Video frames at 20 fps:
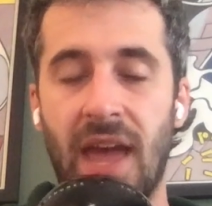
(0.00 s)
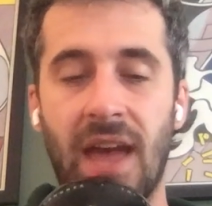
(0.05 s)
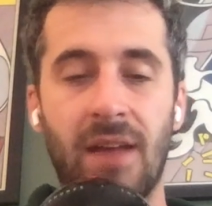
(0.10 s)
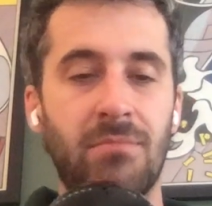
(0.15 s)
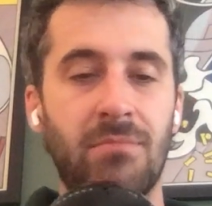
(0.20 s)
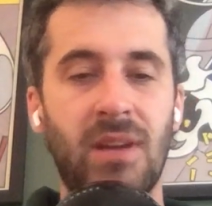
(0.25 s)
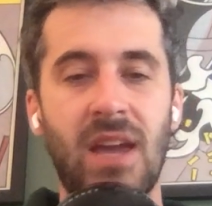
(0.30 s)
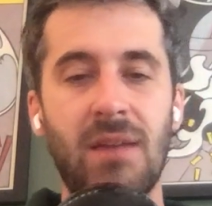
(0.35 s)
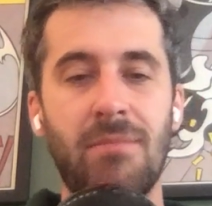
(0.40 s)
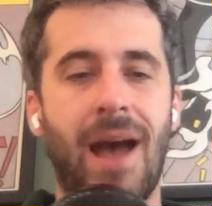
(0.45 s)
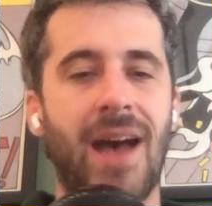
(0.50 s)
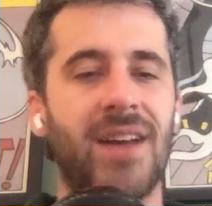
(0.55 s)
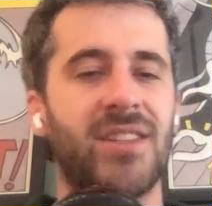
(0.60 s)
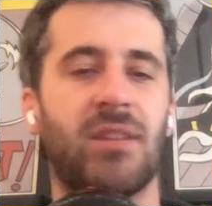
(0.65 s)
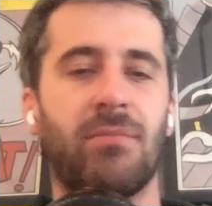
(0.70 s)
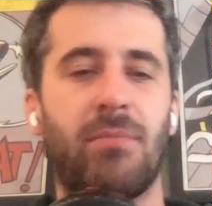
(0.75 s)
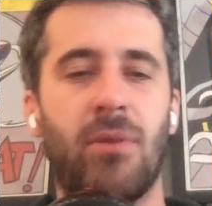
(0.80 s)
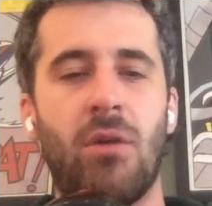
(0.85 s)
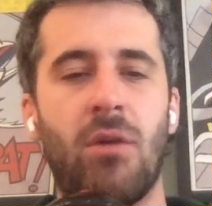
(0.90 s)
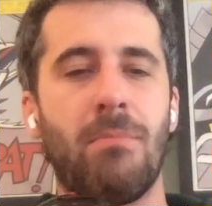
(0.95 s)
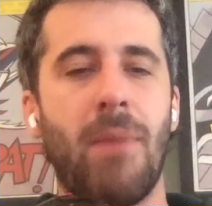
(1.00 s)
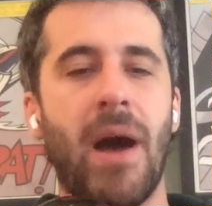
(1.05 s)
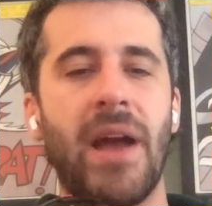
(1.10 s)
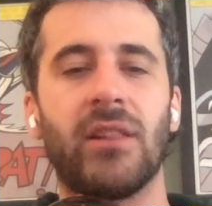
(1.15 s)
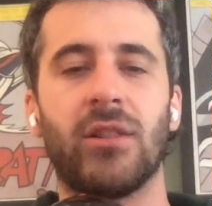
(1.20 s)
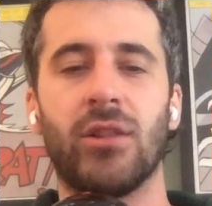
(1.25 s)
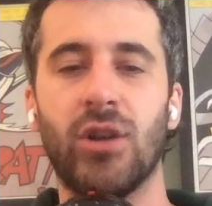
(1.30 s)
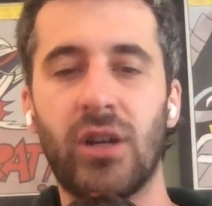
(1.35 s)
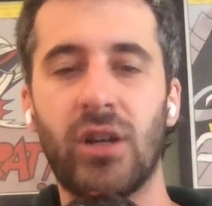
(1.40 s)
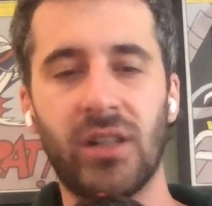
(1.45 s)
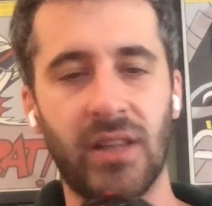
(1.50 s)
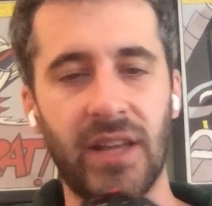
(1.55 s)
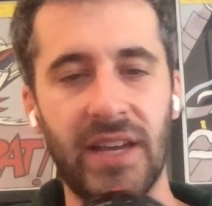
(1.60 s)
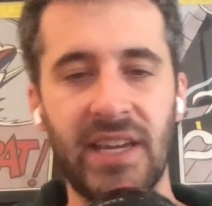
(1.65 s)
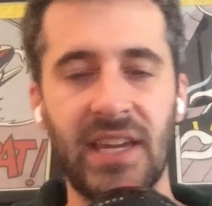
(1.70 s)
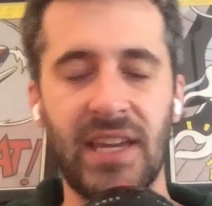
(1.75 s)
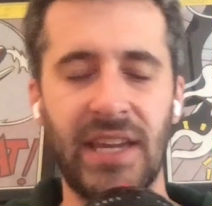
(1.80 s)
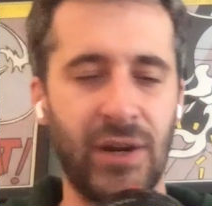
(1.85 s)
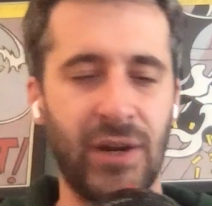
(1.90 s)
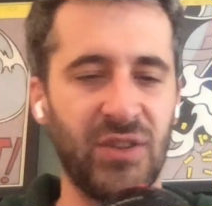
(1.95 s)
NBA basketball might look like
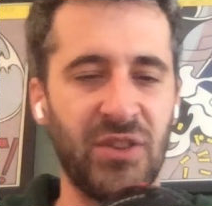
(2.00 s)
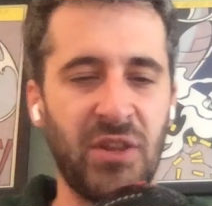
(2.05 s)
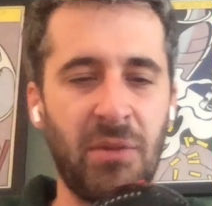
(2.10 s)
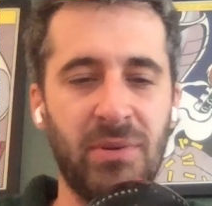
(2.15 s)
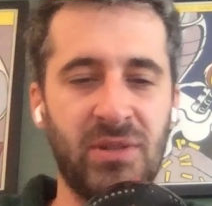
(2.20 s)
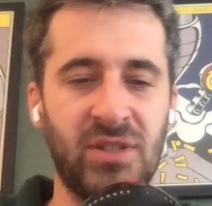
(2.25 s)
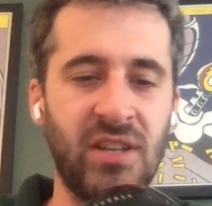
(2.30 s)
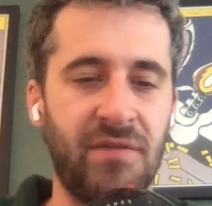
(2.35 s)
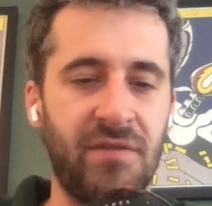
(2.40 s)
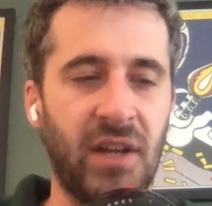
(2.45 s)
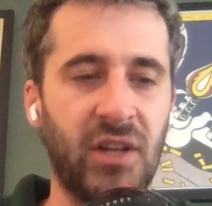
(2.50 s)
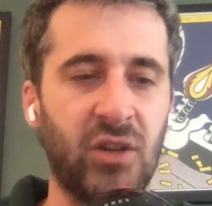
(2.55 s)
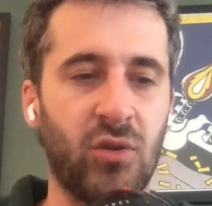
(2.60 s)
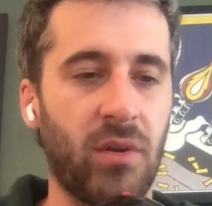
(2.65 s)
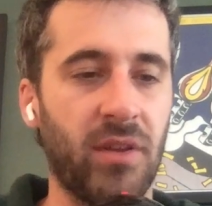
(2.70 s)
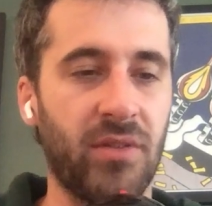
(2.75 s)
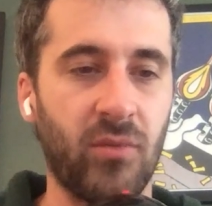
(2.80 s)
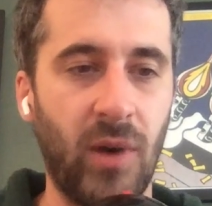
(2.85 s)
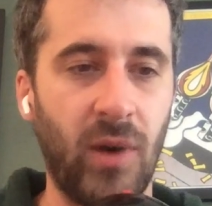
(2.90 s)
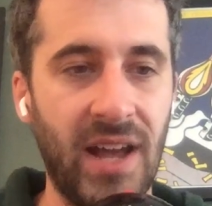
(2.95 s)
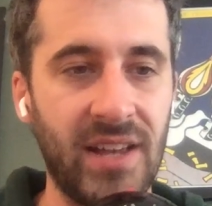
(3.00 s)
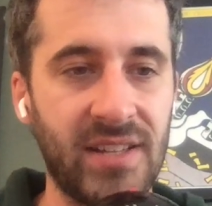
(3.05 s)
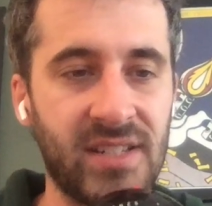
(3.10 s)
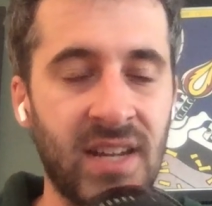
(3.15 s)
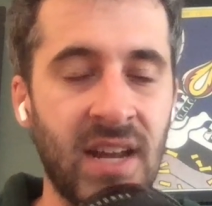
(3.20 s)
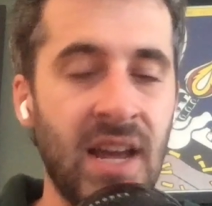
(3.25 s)
here in the Pacific Northwest.